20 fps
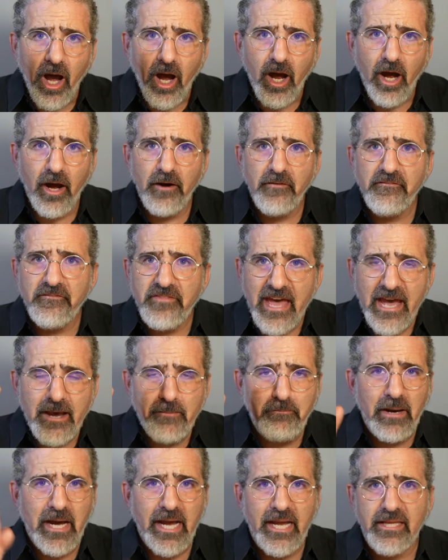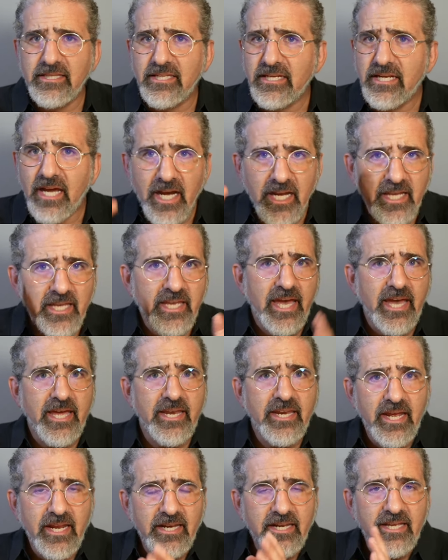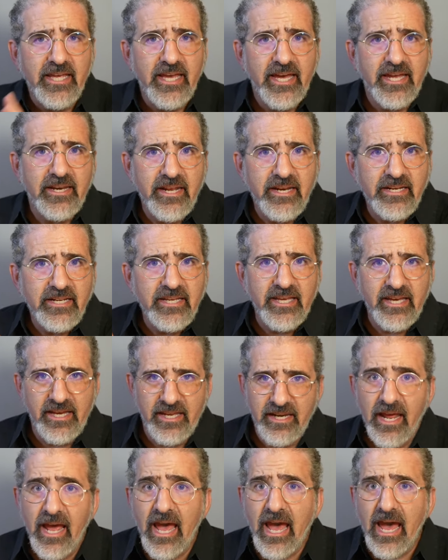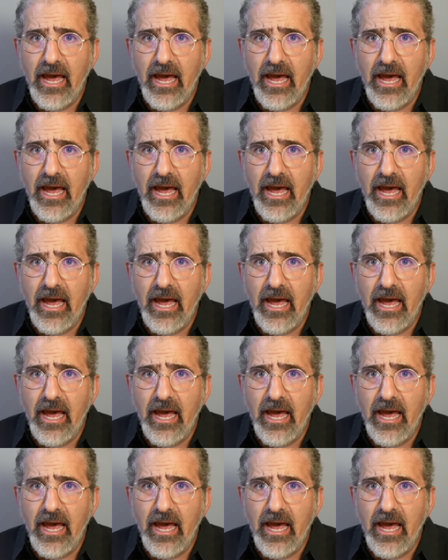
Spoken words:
of that pilot again and again and again,